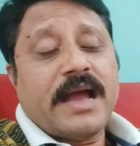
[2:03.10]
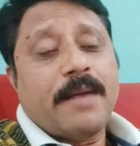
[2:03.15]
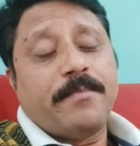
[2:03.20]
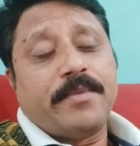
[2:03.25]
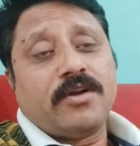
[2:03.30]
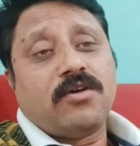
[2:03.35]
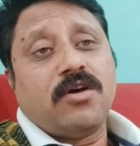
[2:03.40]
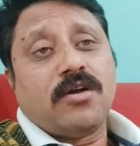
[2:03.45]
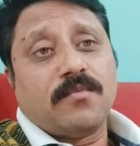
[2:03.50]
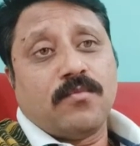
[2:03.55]

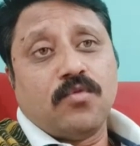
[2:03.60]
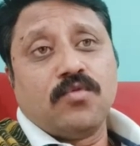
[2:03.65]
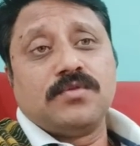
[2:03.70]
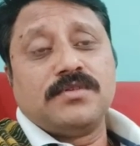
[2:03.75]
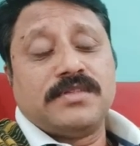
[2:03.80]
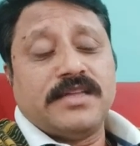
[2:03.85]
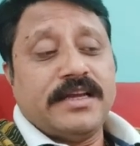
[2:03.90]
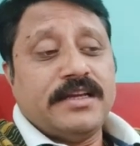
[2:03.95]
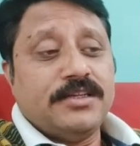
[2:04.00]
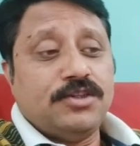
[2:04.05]
Capricorn
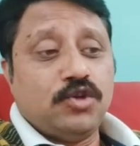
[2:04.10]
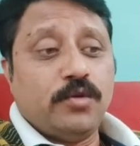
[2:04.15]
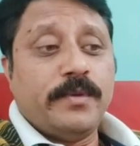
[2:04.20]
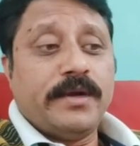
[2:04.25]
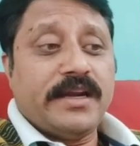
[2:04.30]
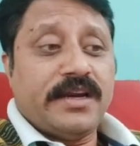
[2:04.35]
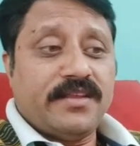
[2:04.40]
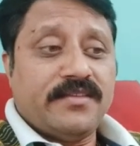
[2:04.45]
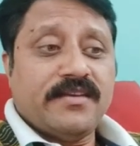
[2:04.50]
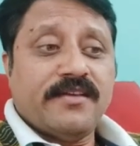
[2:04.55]
moon sign,
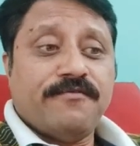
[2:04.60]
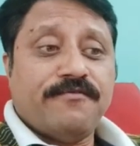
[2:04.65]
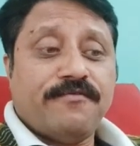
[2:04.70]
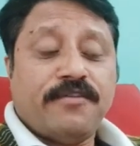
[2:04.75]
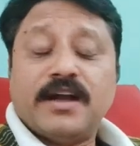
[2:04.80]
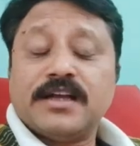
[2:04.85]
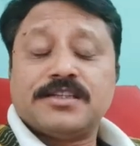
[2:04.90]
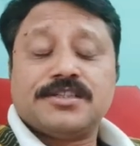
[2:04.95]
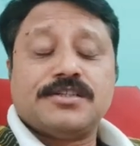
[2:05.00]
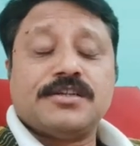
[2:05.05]
Jupiter is a
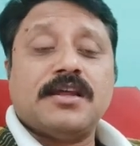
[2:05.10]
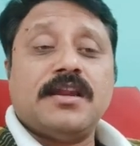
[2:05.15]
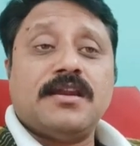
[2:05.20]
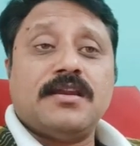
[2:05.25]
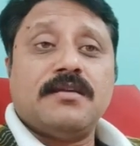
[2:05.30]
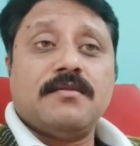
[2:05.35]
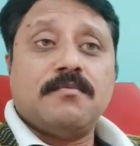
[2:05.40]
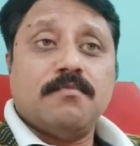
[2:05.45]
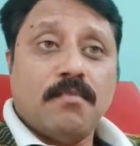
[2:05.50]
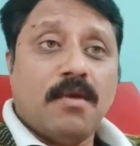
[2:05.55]

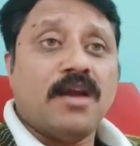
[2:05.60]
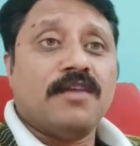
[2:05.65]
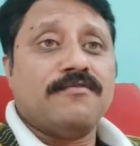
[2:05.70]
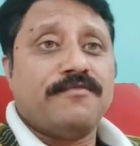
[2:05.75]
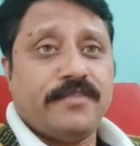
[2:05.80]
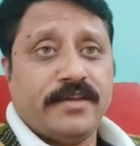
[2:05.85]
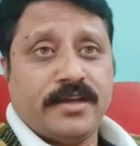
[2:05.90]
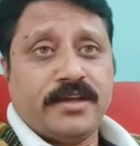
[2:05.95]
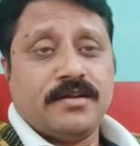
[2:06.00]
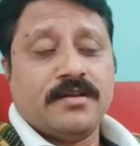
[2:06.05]
functional
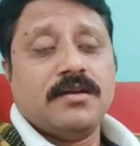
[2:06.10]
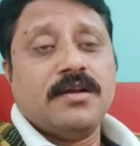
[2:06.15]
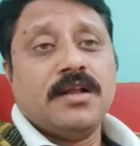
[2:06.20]
malefic.